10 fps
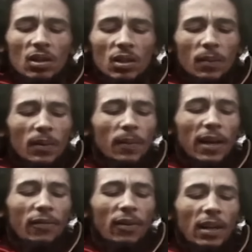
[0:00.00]
you
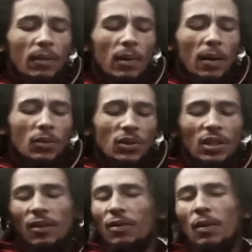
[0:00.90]
might find black
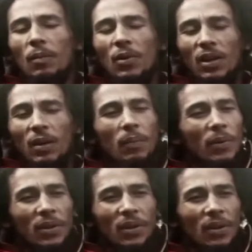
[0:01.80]
musician from America
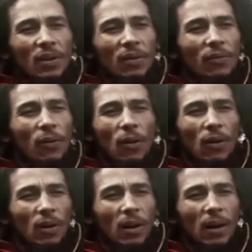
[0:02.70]
play the
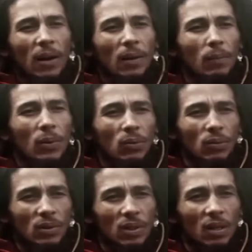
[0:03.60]
funk or
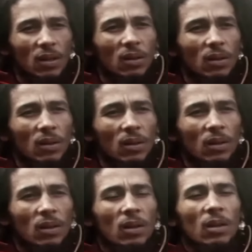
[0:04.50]
blues, you know?
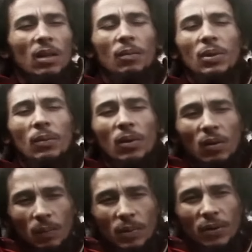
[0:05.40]
And people
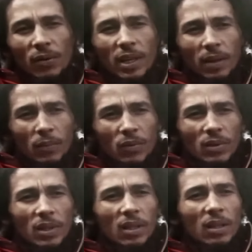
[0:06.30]
only play reggae
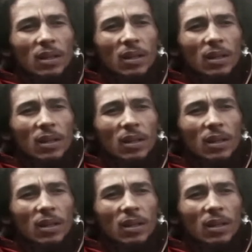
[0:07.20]
music.